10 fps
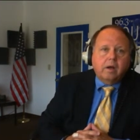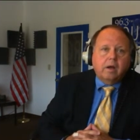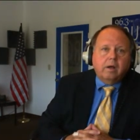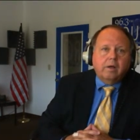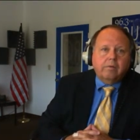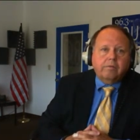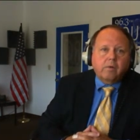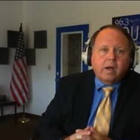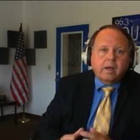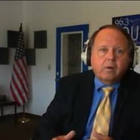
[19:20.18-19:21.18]
Uh,
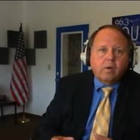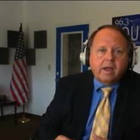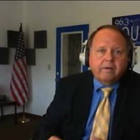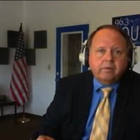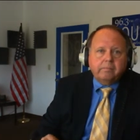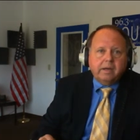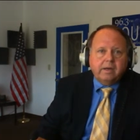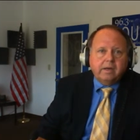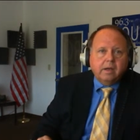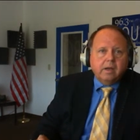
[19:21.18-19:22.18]
so I don't have to
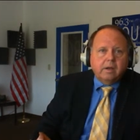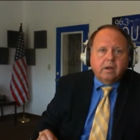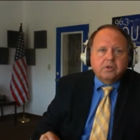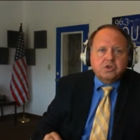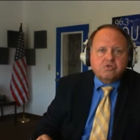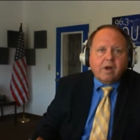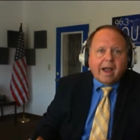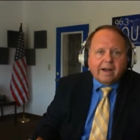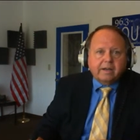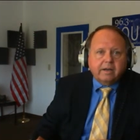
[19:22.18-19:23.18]
be uh,
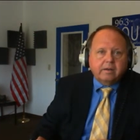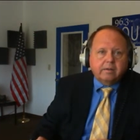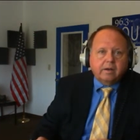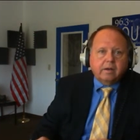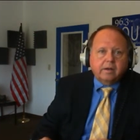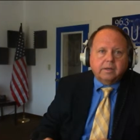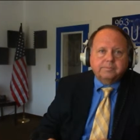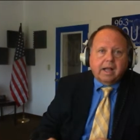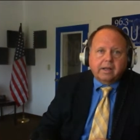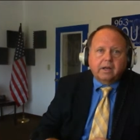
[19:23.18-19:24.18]
distracted. Uh,
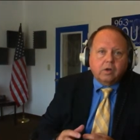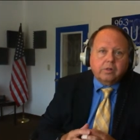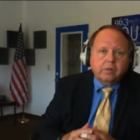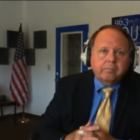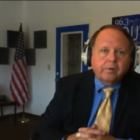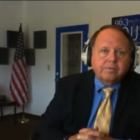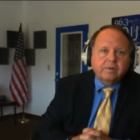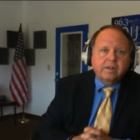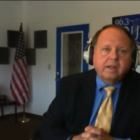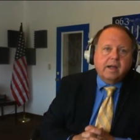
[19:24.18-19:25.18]
I can look the
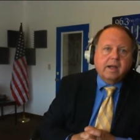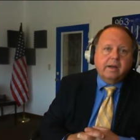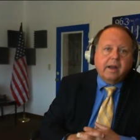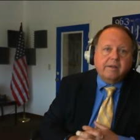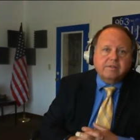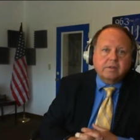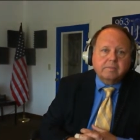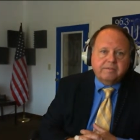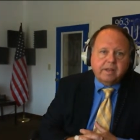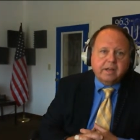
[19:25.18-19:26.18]
person in the eye and ask
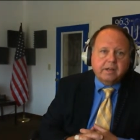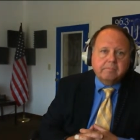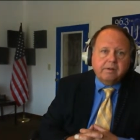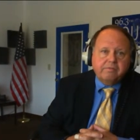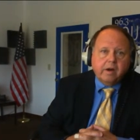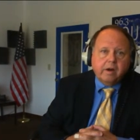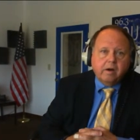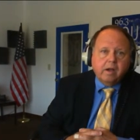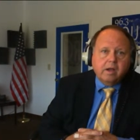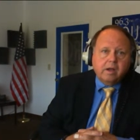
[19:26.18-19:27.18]
them if they can be
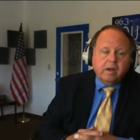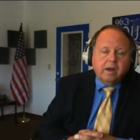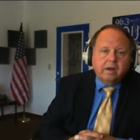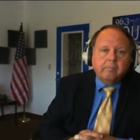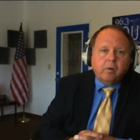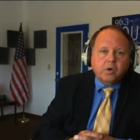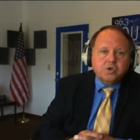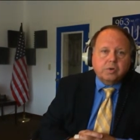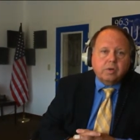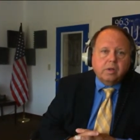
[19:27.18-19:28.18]
fair and
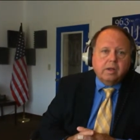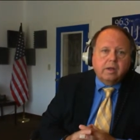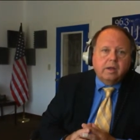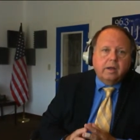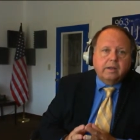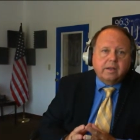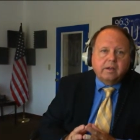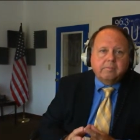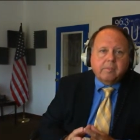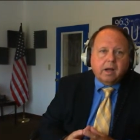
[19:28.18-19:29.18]
impartial and
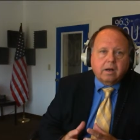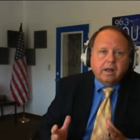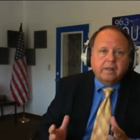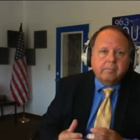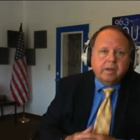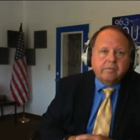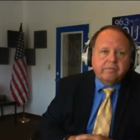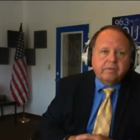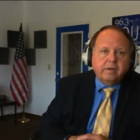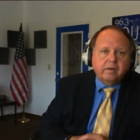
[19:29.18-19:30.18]
give my client the
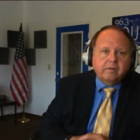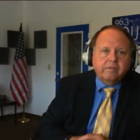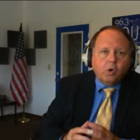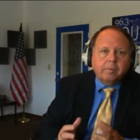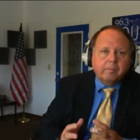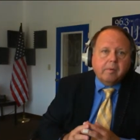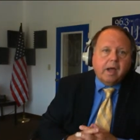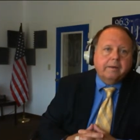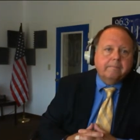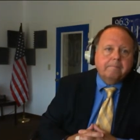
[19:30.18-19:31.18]
benefit of an open
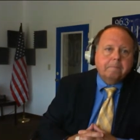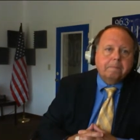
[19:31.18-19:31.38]
mind.